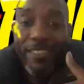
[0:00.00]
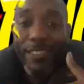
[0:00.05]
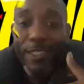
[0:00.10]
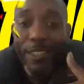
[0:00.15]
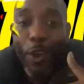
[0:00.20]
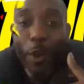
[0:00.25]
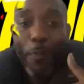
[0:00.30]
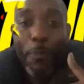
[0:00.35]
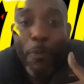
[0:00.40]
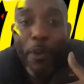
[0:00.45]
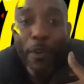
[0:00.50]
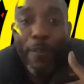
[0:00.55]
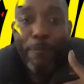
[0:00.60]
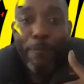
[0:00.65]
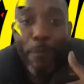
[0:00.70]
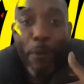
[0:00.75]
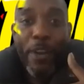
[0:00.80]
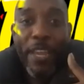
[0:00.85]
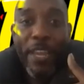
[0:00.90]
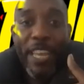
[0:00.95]
so put,
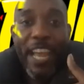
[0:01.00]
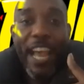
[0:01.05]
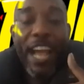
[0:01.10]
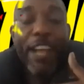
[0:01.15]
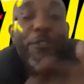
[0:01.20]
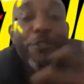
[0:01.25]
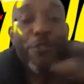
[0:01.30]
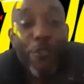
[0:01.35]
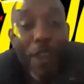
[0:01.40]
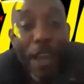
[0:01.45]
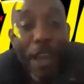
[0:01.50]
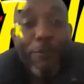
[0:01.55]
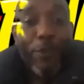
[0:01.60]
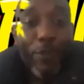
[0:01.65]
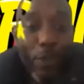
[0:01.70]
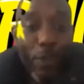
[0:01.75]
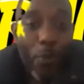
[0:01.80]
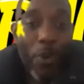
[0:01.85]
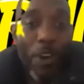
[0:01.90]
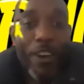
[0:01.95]
put it, and you've
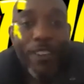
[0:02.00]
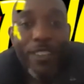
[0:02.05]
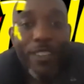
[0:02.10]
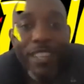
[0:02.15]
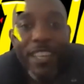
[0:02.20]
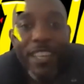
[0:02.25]
traveled the world,